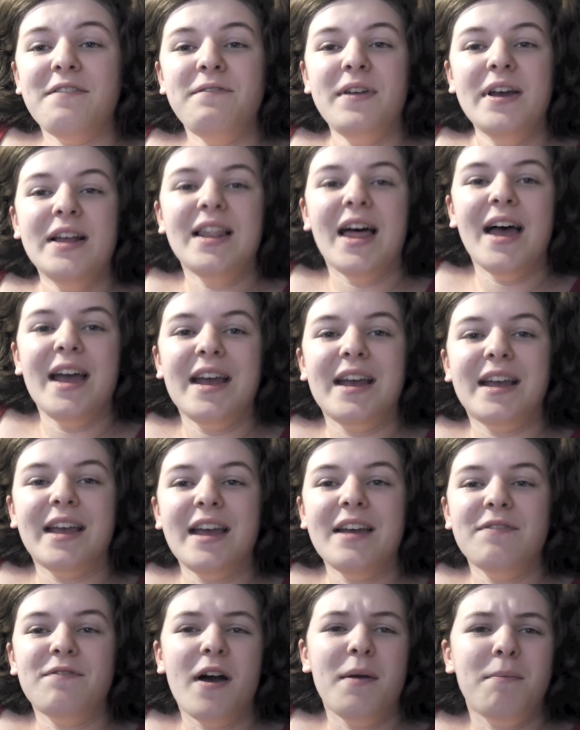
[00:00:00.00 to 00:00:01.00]
I feel like
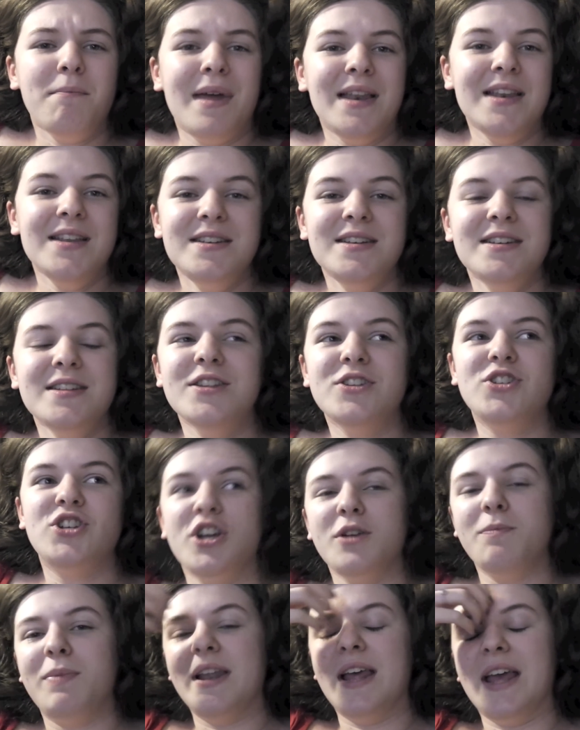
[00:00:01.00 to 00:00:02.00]
if I mention the
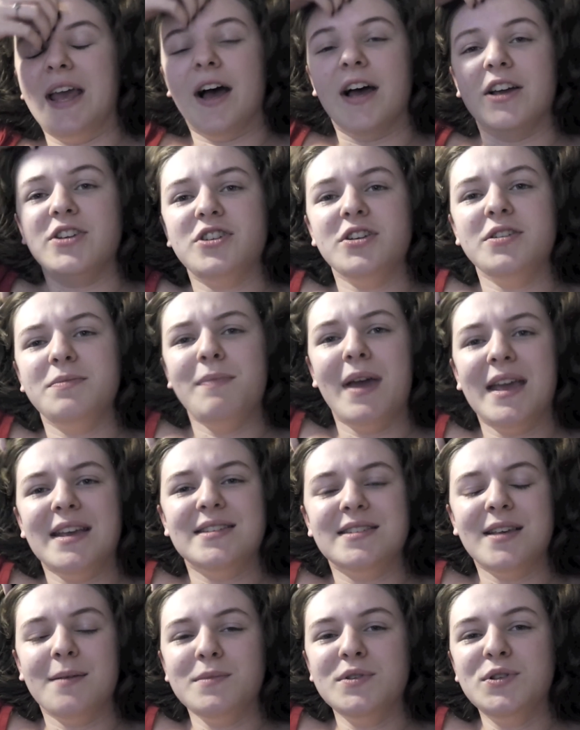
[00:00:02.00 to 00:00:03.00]
Jubilee, I should
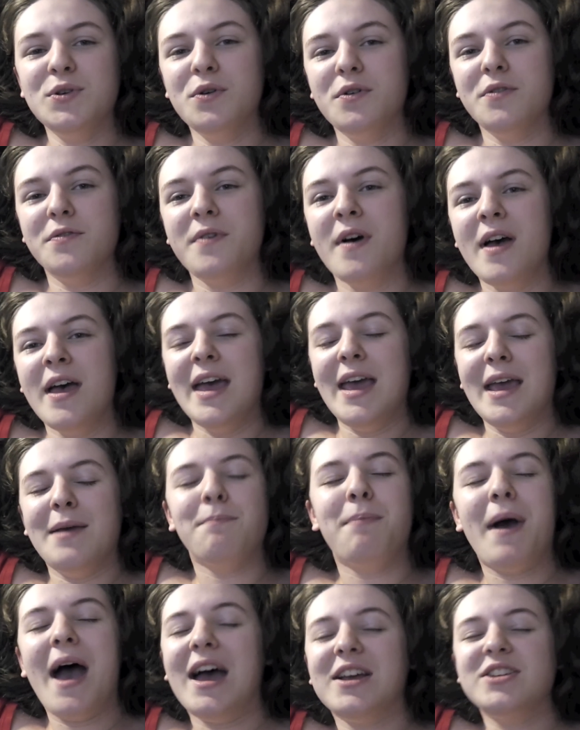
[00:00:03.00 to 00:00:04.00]
make some sort of
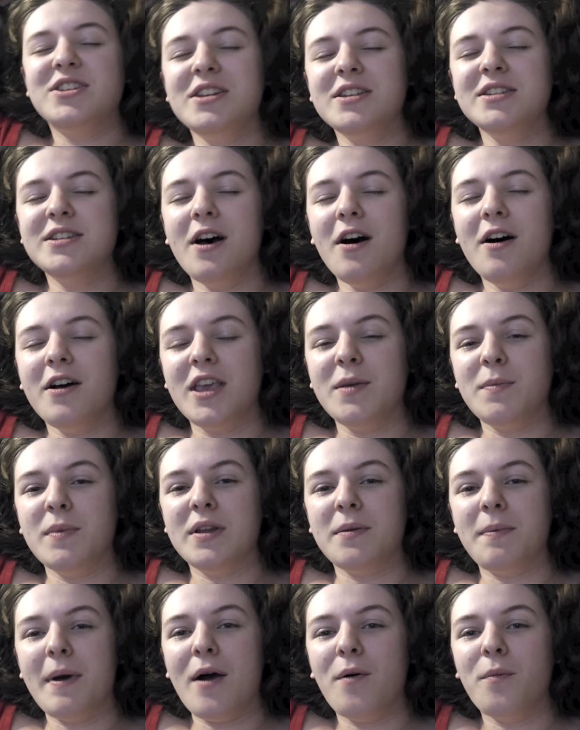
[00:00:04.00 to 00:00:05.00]
impassioned
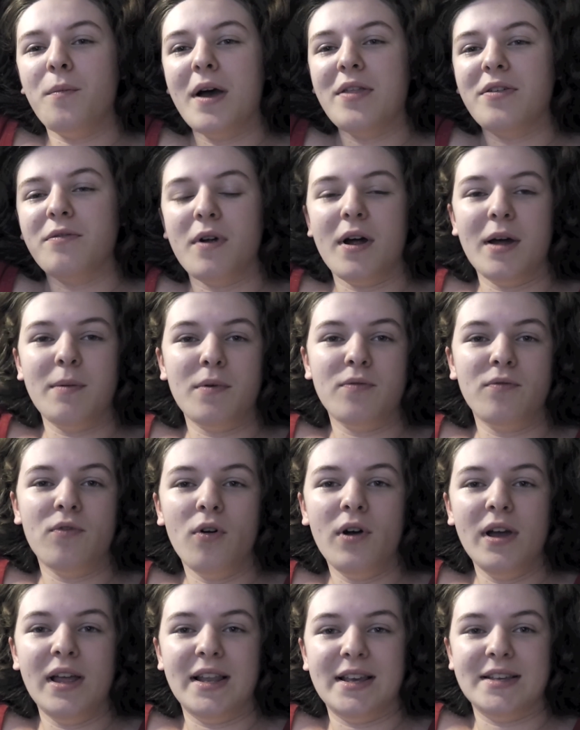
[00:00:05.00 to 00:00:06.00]
argument about whether I'm a
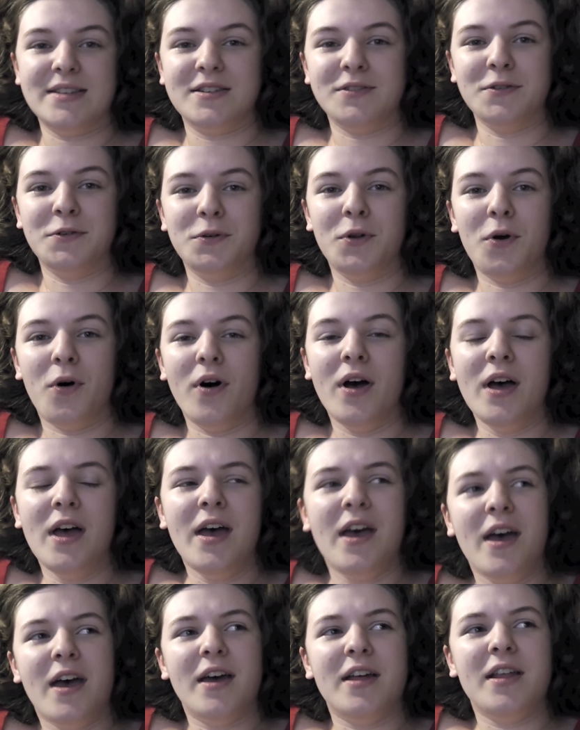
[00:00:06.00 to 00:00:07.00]
royalist or not,
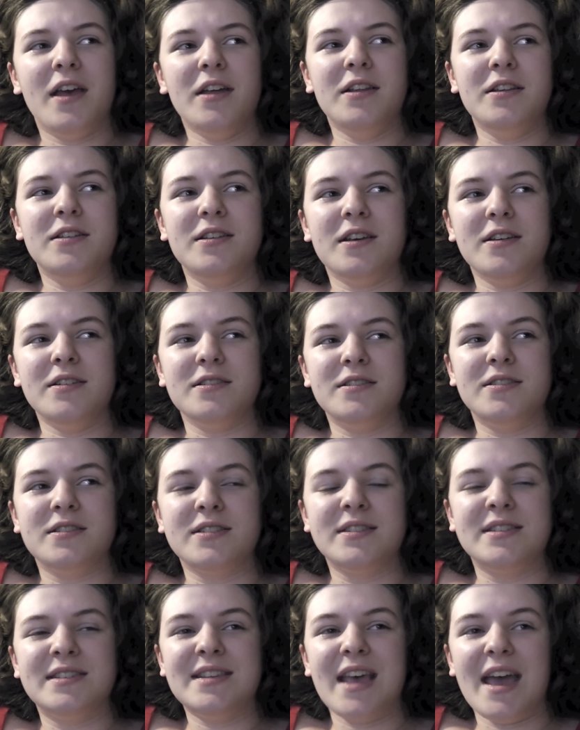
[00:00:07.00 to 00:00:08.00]
and, and
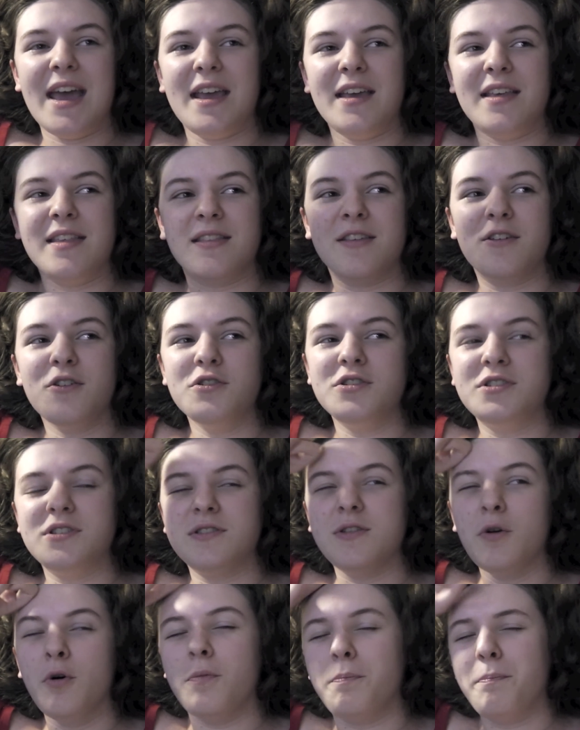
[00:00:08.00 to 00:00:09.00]
say good
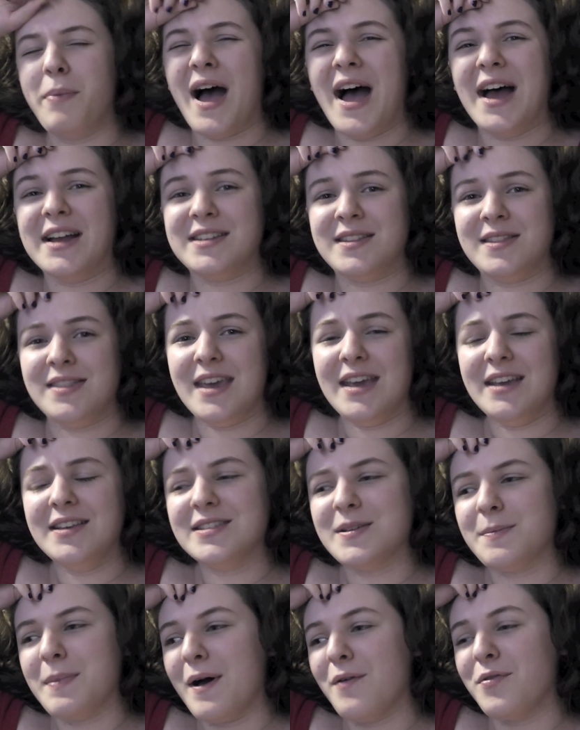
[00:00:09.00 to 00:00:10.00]
or bad
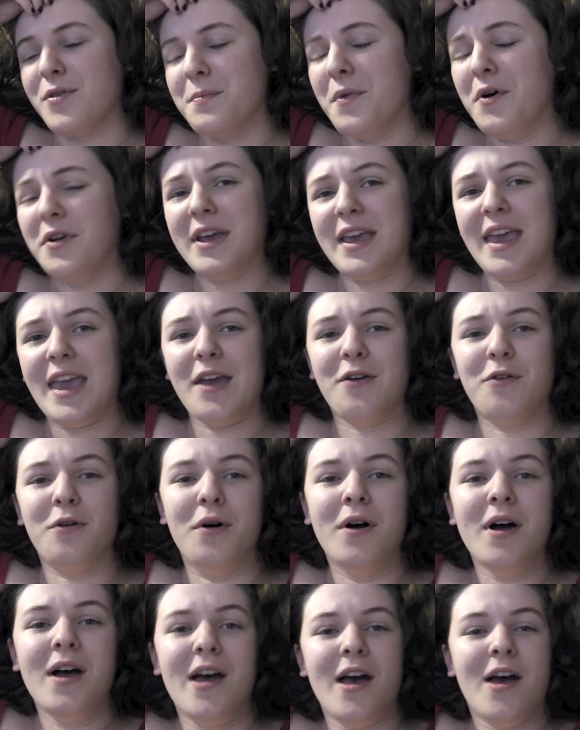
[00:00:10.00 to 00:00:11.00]
things about the monarchy or